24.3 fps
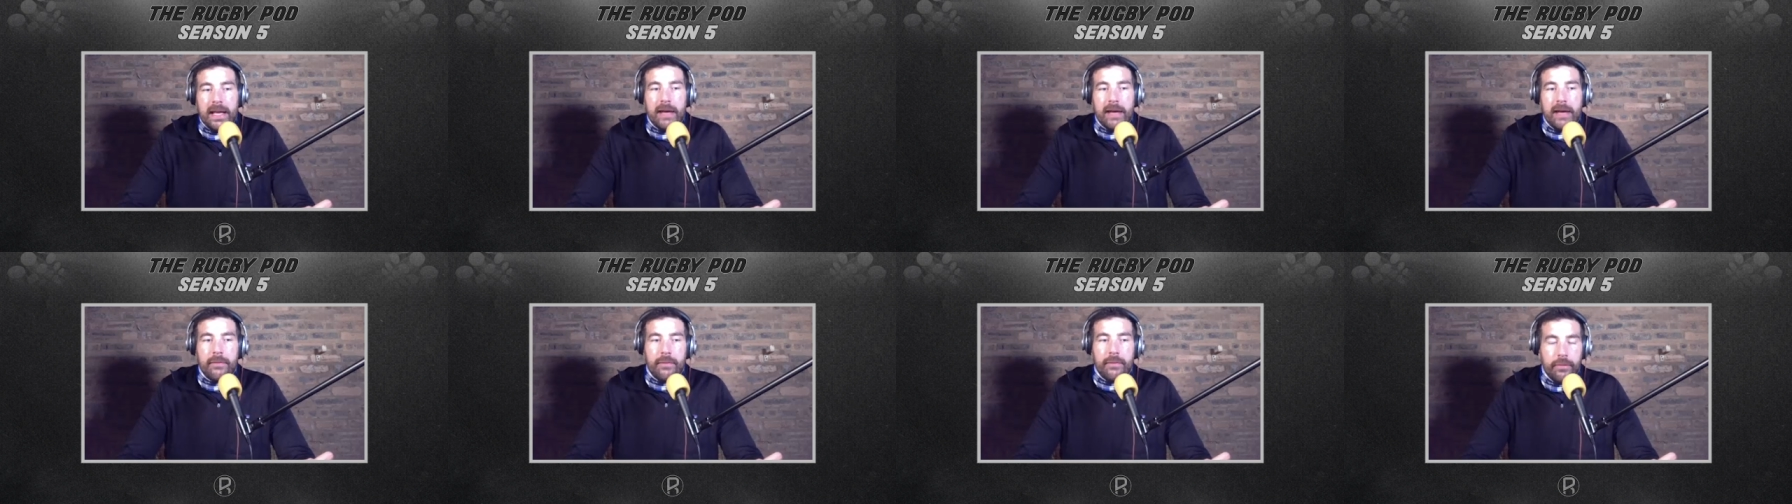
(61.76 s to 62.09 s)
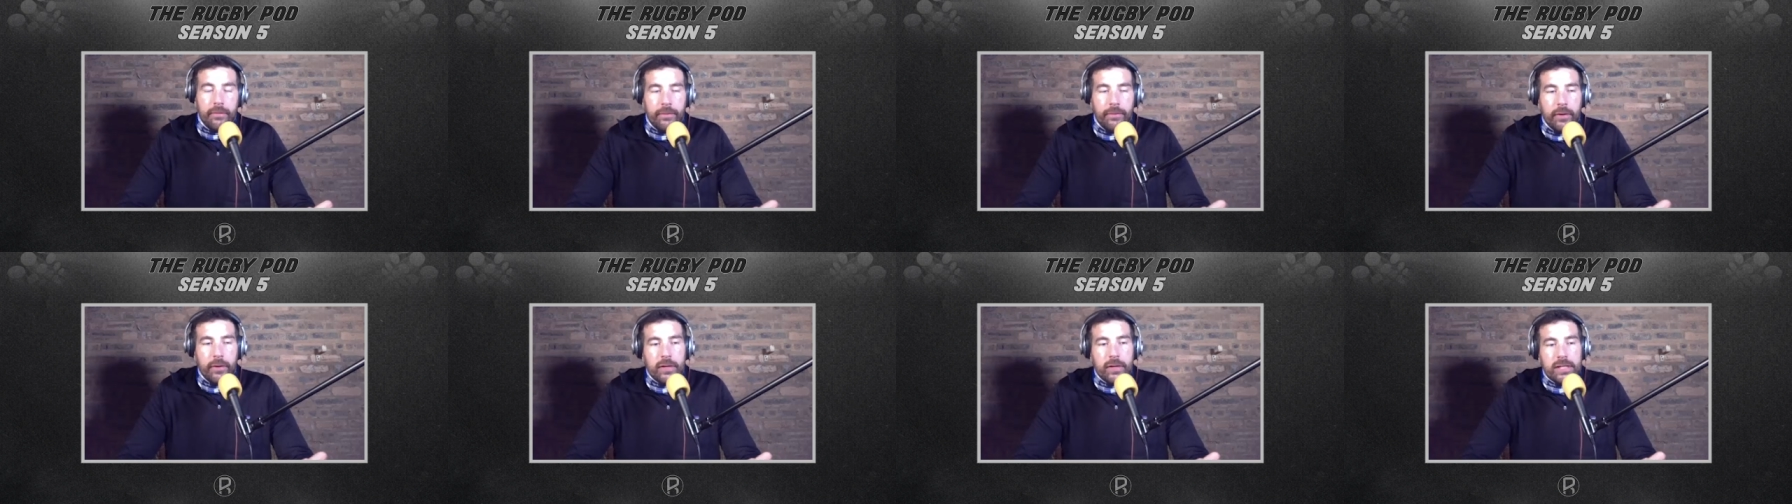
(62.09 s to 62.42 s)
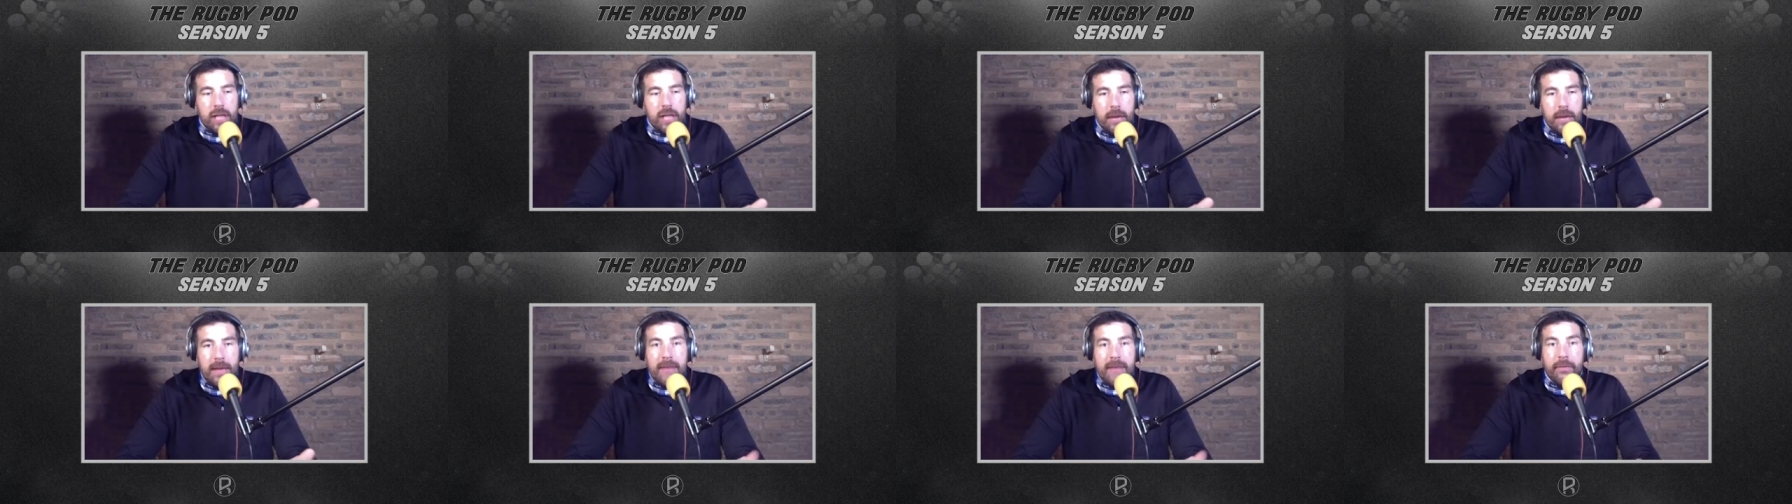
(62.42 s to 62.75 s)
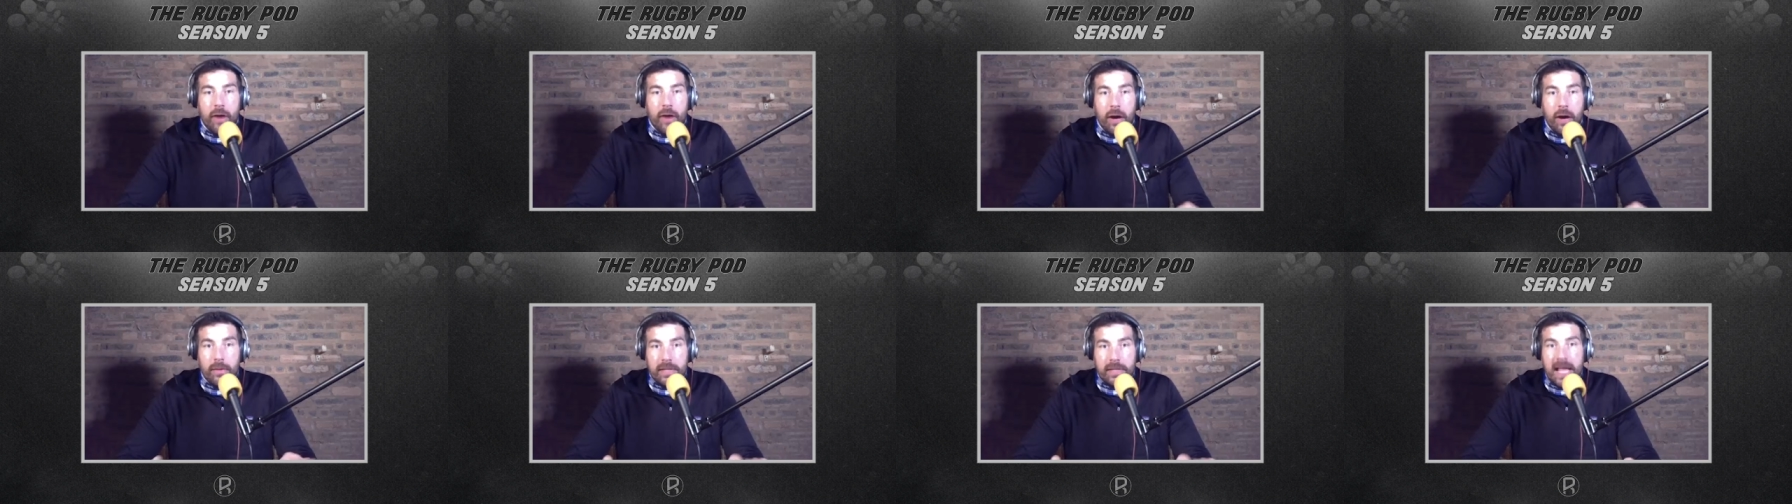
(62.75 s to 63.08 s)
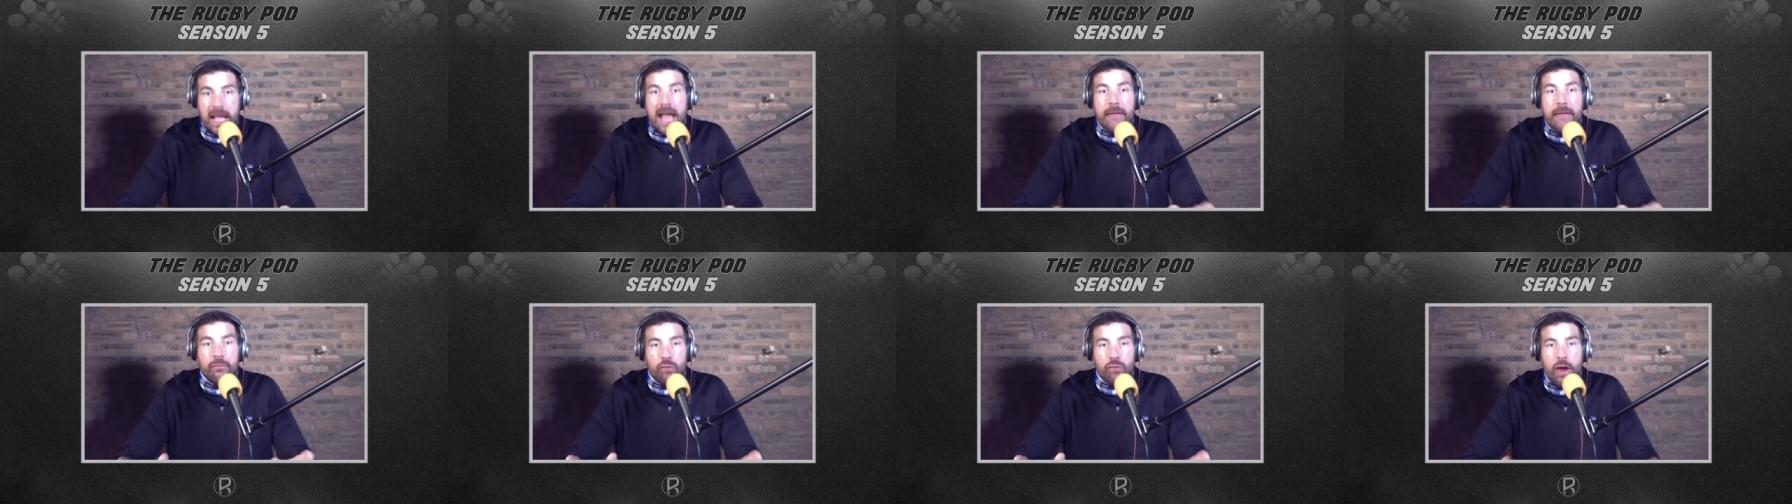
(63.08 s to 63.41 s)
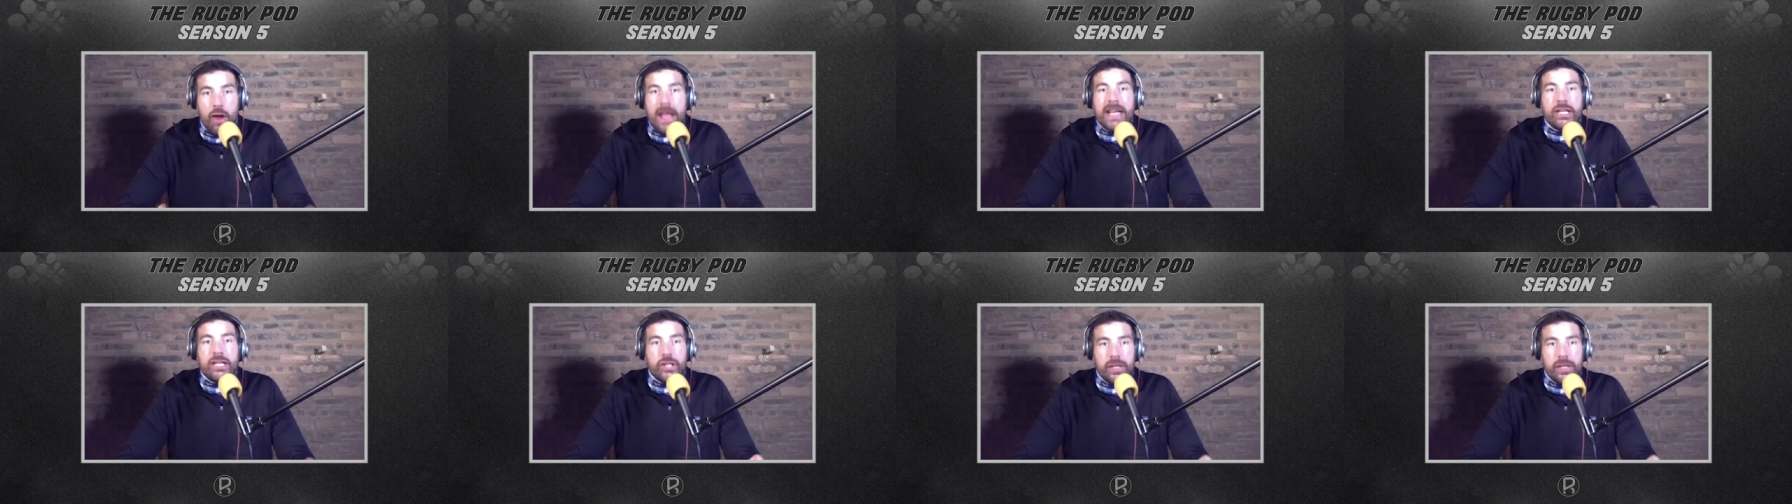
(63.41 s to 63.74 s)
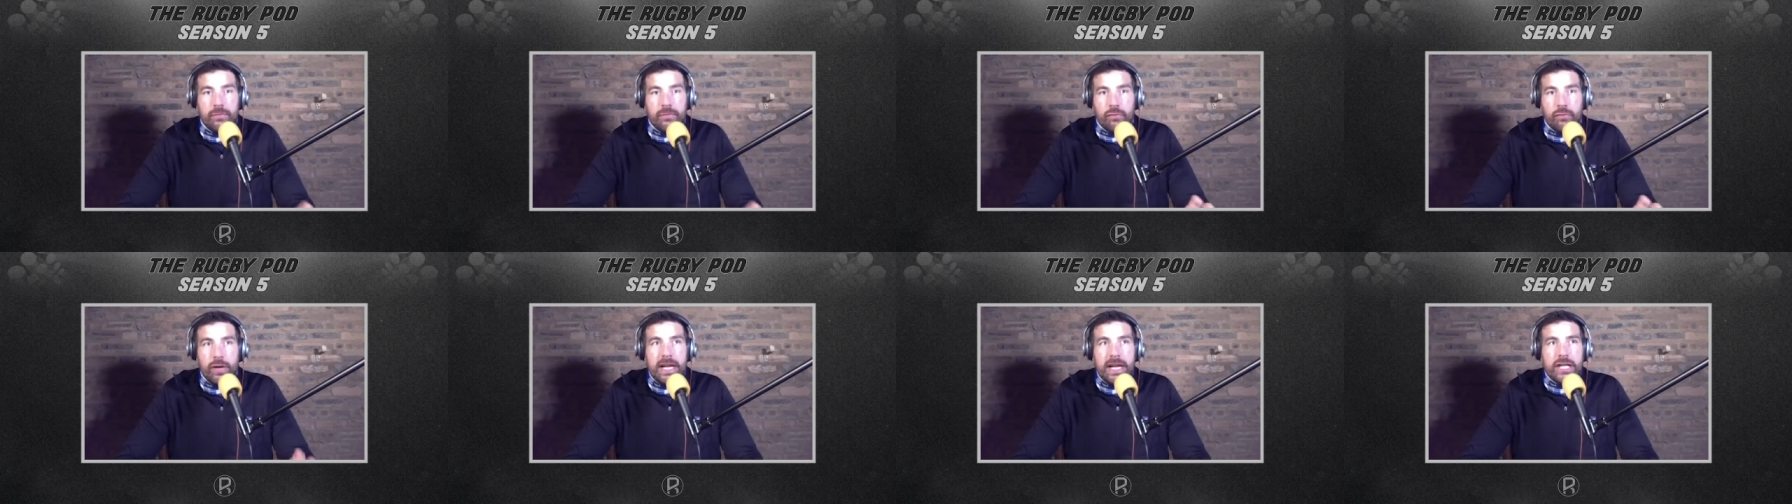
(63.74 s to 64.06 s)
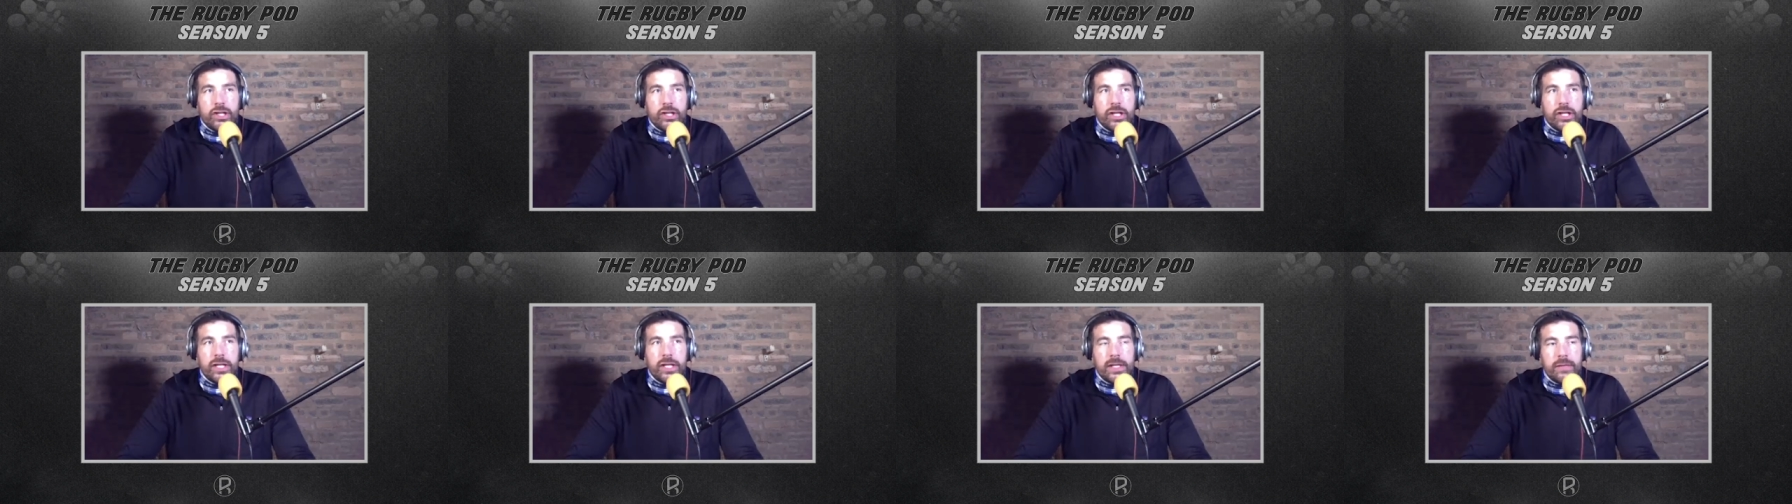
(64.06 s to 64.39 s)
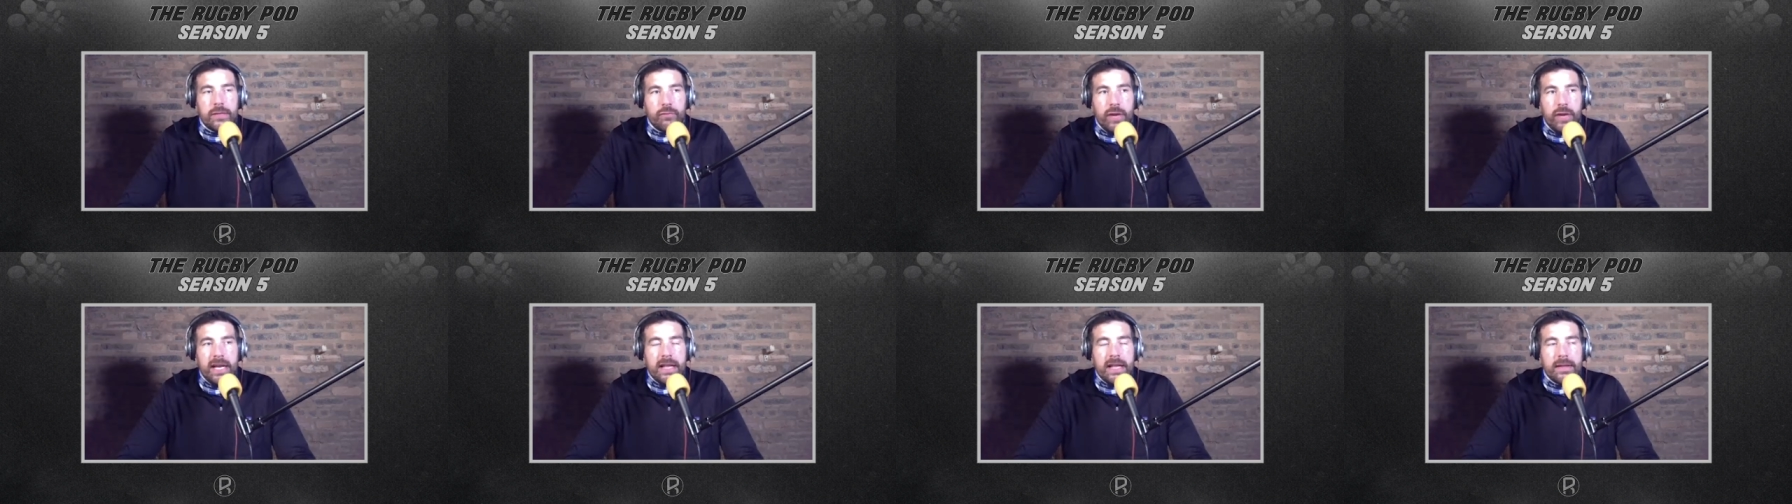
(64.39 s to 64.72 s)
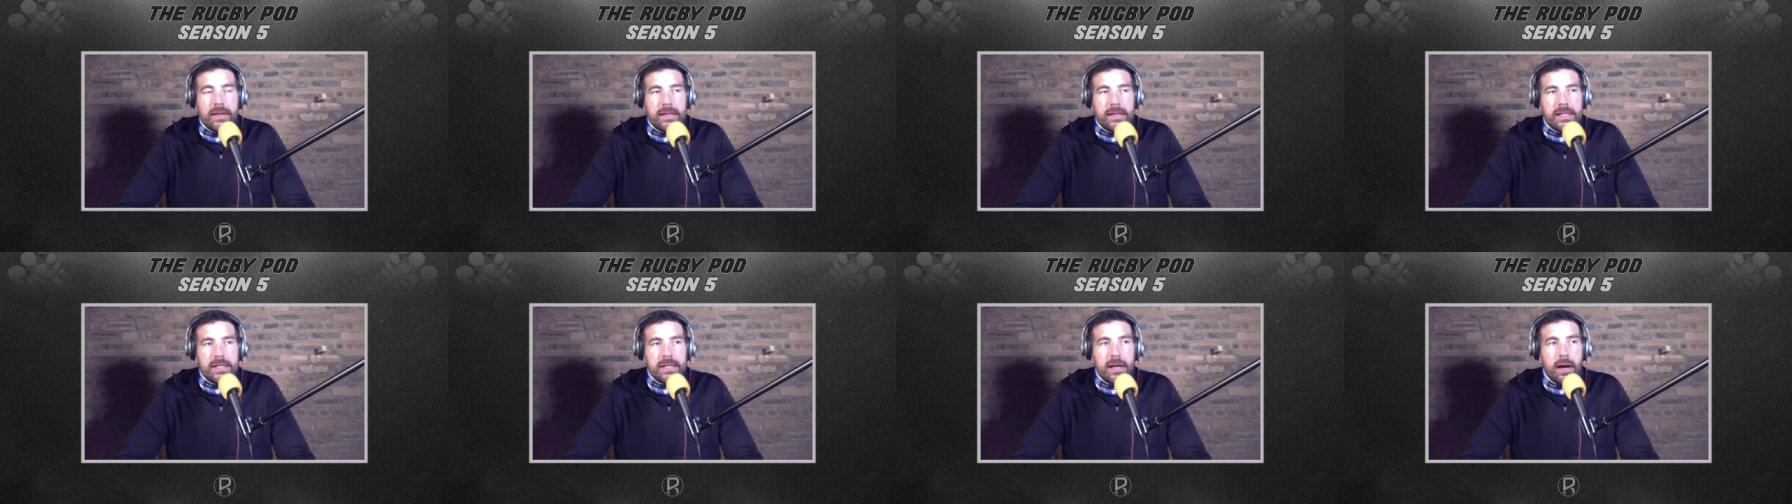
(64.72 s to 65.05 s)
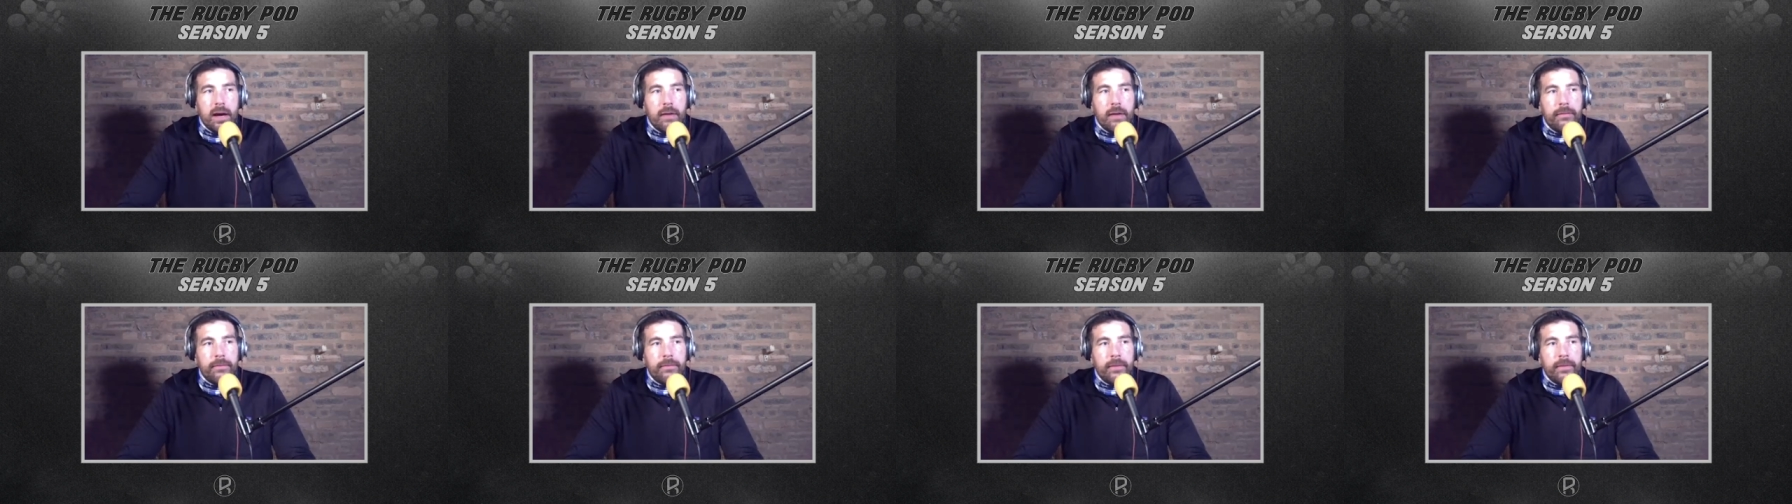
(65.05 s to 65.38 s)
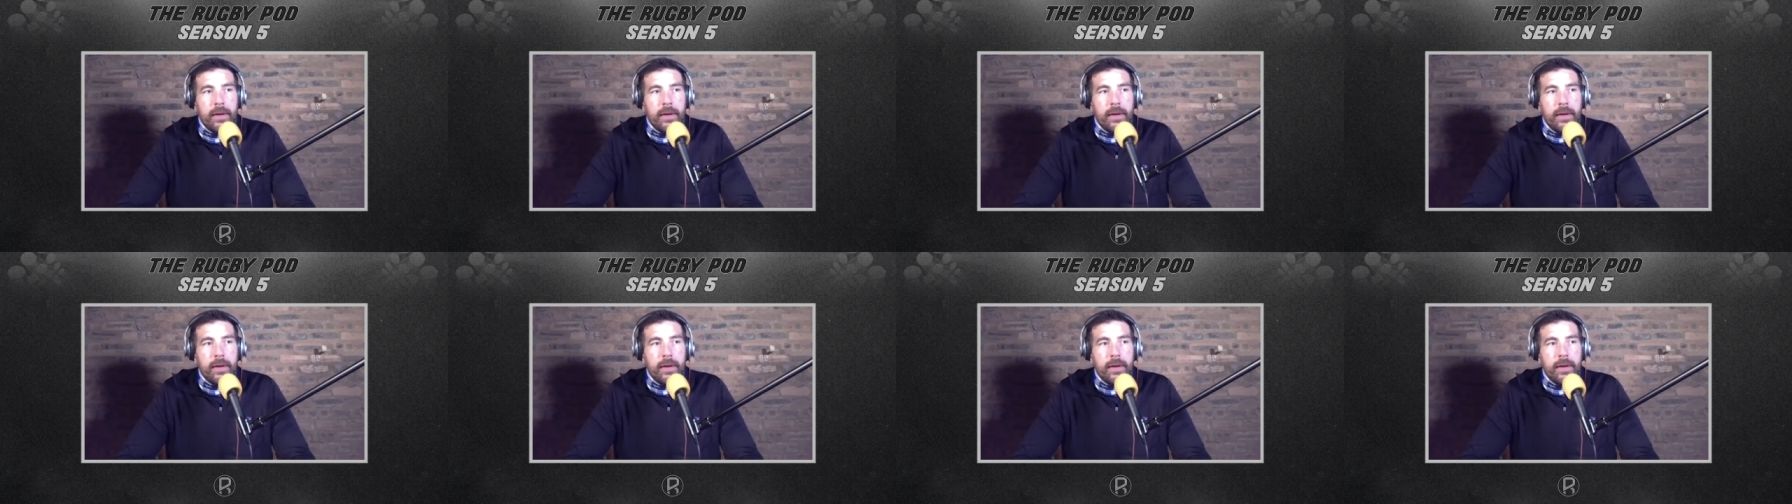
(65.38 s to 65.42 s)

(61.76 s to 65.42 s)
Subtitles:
For the first time ever, I was getting raging reading the stuff.